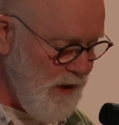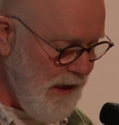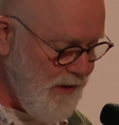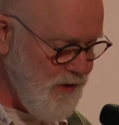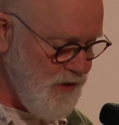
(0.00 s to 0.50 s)
the
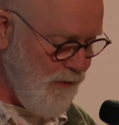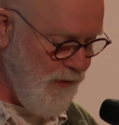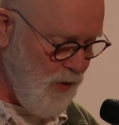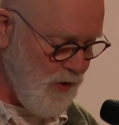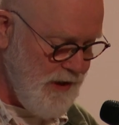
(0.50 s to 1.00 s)
editors of
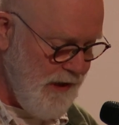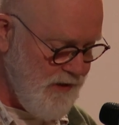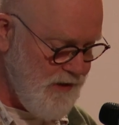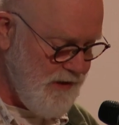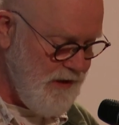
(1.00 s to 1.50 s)
Van Gogh's
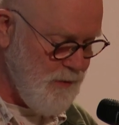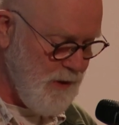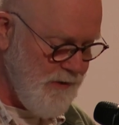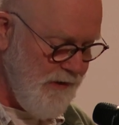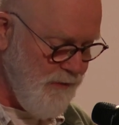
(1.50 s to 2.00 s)
letters, this
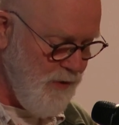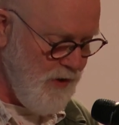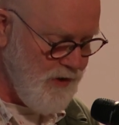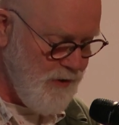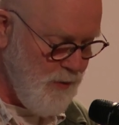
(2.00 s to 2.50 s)
was a
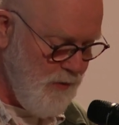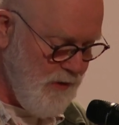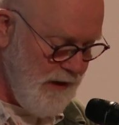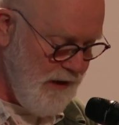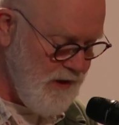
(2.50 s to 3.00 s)
reference to
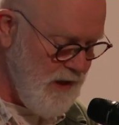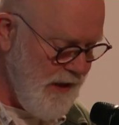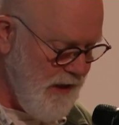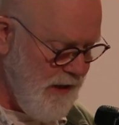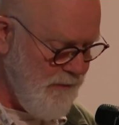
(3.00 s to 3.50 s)

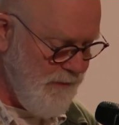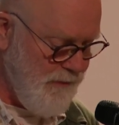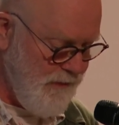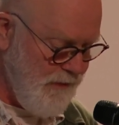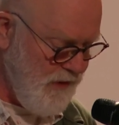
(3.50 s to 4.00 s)
Isaiah
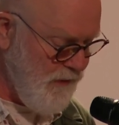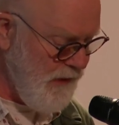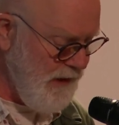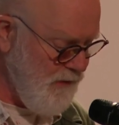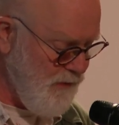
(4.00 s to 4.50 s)
53,